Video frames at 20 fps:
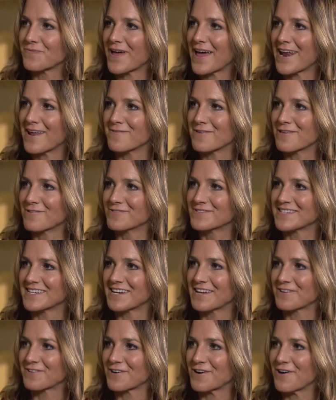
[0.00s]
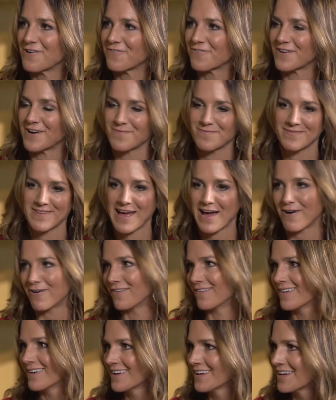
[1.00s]
been? I mean, you've seen it grow from
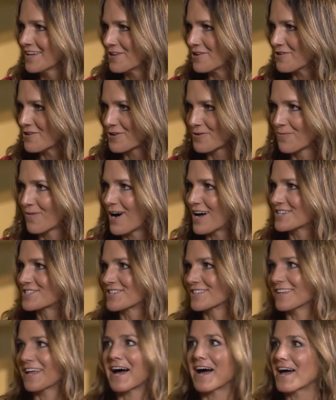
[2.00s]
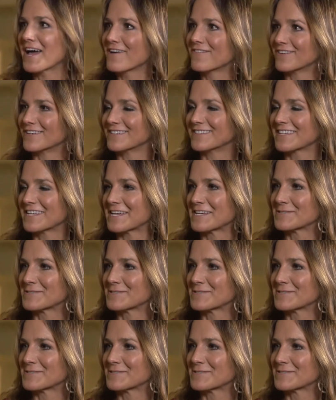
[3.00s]
now, you can watch it live on ESPN3.